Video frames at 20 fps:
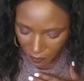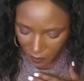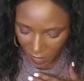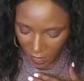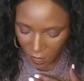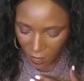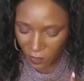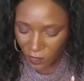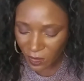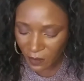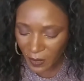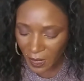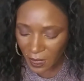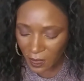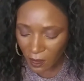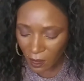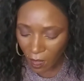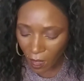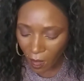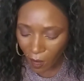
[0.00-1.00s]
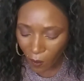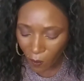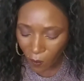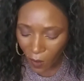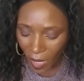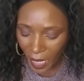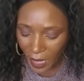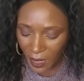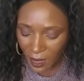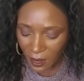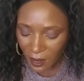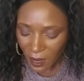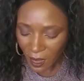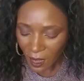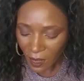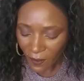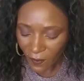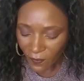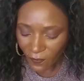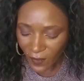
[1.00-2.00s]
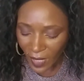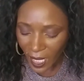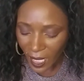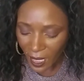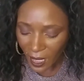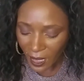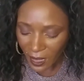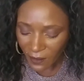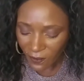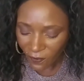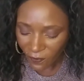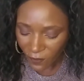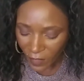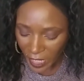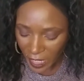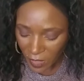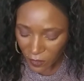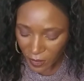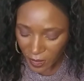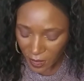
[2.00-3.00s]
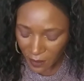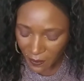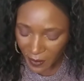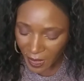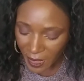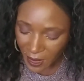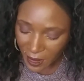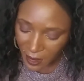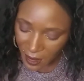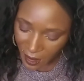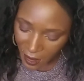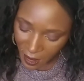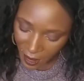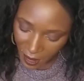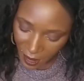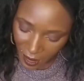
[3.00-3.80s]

excuse me, it's called White fine fragrance mist.